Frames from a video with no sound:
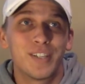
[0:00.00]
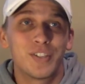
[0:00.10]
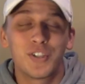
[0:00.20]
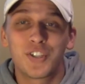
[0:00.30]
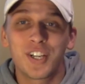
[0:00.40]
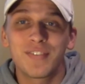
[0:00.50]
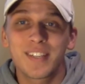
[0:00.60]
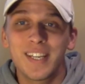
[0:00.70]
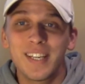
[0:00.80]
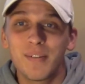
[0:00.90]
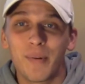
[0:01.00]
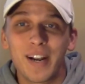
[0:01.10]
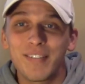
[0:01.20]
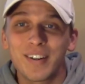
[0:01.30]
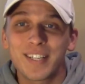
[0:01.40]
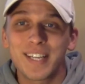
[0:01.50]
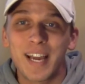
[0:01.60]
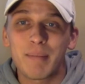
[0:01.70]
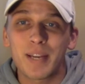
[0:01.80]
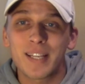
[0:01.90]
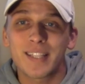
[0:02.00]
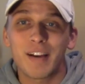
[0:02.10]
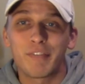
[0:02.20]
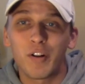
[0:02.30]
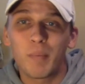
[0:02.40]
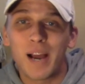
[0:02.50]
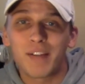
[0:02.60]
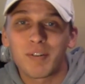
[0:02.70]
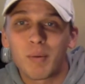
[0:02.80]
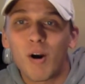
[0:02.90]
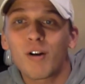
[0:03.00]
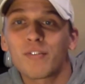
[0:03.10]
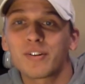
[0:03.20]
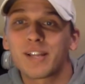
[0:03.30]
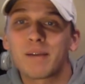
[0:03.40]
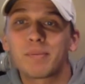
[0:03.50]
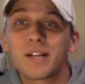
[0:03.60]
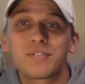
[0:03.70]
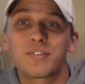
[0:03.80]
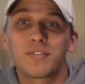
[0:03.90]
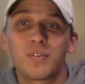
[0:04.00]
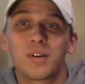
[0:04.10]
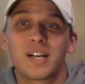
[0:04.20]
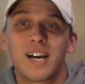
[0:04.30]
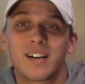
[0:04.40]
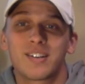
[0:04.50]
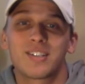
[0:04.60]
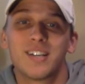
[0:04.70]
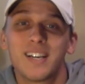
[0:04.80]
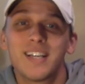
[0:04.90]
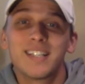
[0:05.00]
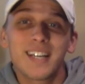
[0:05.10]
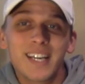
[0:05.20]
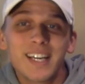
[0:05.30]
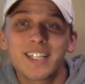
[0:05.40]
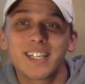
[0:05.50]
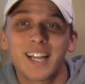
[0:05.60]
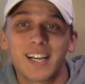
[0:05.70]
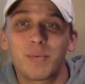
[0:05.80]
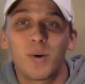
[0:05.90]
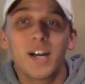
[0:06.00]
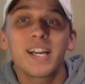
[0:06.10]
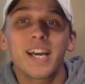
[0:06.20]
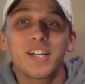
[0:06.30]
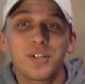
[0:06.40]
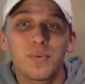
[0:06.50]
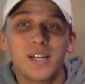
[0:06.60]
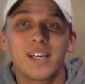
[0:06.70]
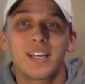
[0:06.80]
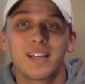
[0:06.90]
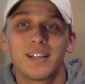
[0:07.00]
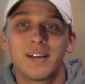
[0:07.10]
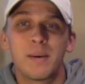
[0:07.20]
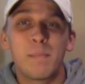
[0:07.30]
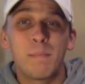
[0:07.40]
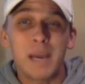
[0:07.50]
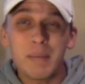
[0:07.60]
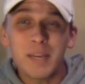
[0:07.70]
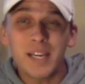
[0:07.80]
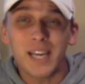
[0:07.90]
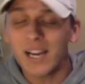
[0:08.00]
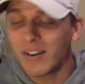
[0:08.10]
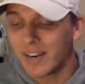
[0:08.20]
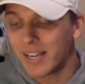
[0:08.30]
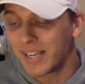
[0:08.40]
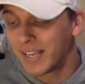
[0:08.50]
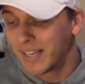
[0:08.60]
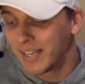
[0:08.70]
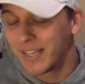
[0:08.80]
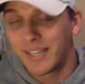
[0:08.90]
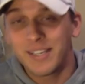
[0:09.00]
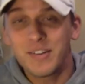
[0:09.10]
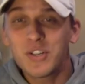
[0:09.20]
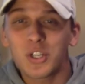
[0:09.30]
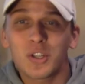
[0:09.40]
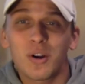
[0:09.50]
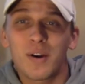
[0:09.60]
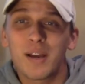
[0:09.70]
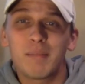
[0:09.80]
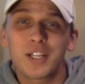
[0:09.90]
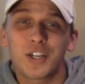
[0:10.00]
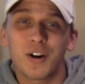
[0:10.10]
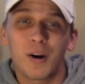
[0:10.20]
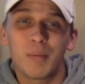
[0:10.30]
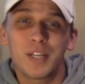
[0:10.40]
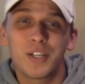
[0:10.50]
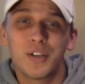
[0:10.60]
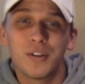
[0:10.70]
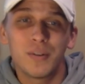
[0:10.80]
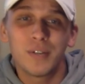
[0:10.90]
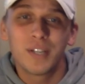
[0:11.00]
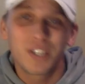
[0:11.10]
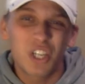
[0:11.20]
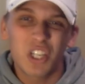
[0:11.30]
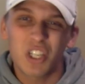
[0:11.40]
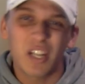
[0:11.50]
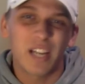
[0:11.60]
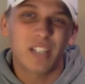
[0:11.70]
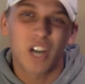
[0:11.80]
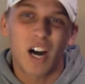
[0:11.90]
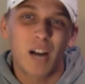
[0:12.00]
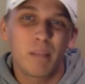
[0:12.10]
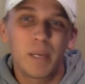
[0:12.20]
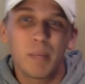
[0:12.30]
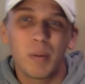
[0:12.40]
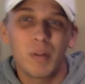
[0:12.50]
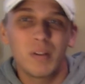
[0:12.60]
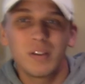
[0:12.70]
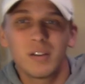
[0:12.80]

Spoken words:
Jashiski, whatever his name is, that fullback from Harvard that plays for the 49ers. He's going to get you like 1 catch a week, maybe a carry. You just throw him at your RB2 just to like taunt people.